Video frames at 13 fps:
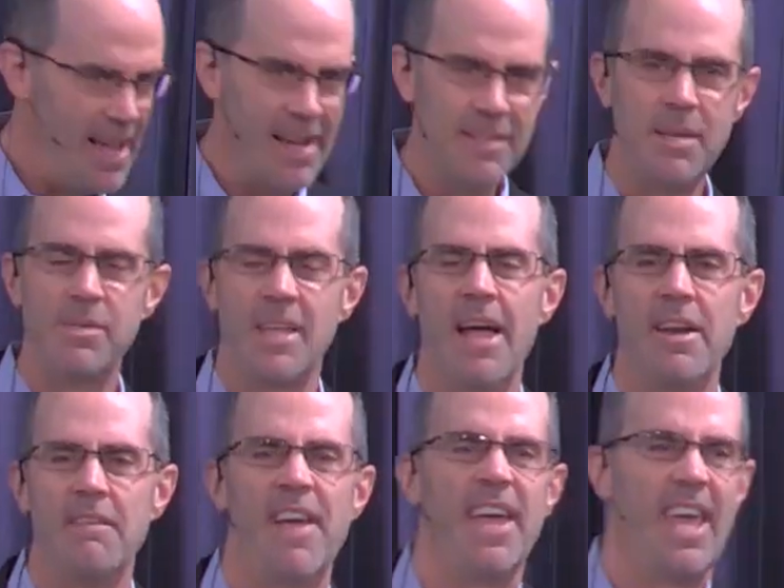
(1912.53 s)
said, Was that
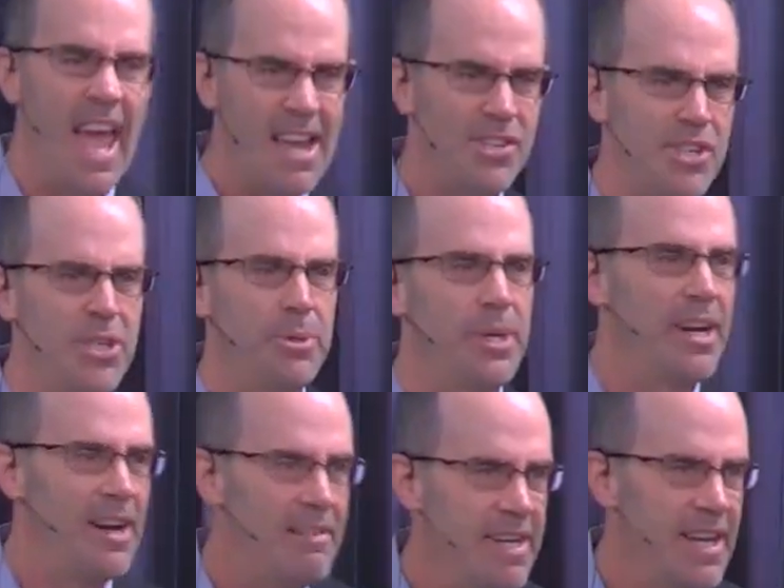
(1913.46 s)
your vacation? You were
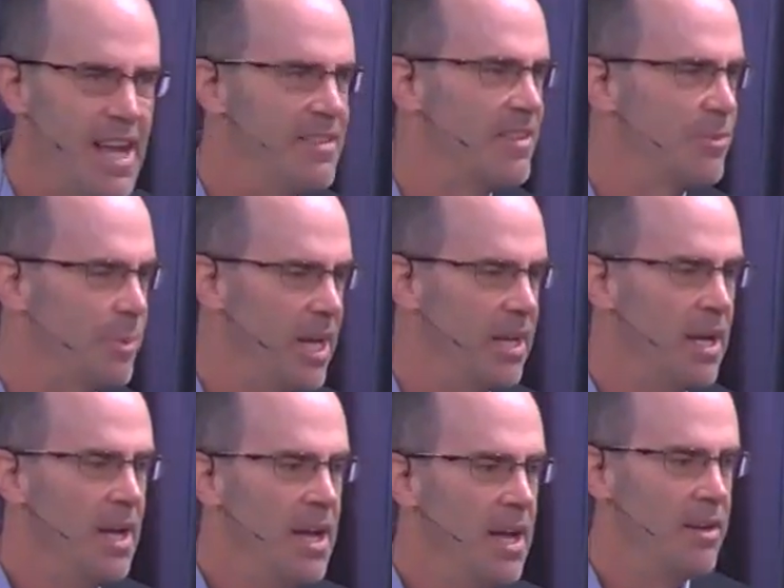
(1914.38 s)
here every day this week.
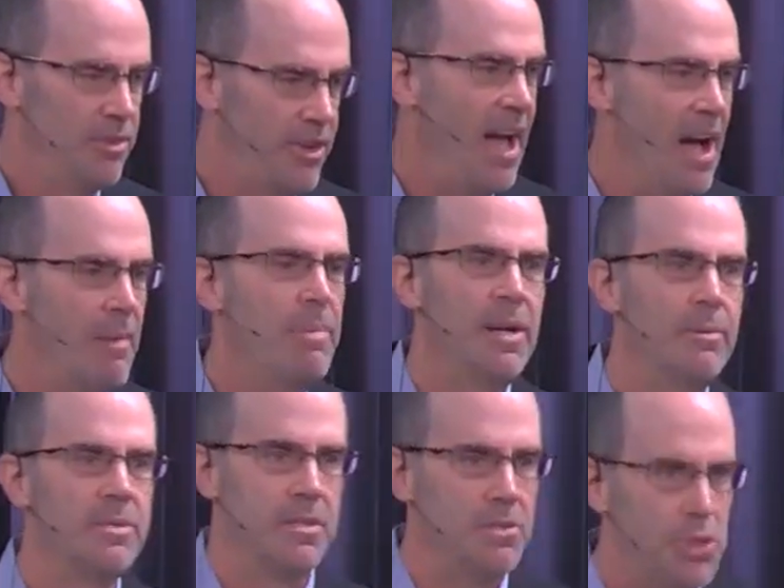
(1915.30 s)
He goes, Yeah, but it
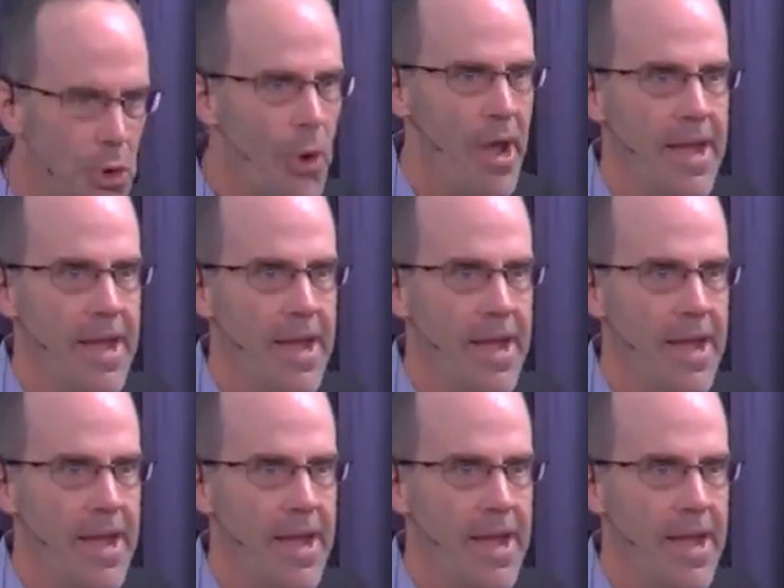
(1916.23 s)
was a joy.